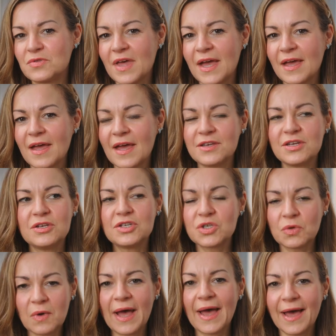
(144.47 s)
that and you
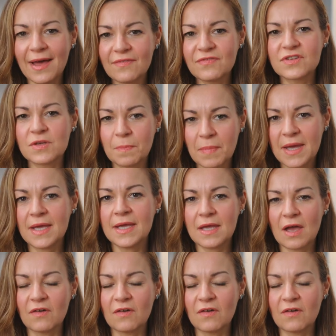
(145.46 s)
don't have to pay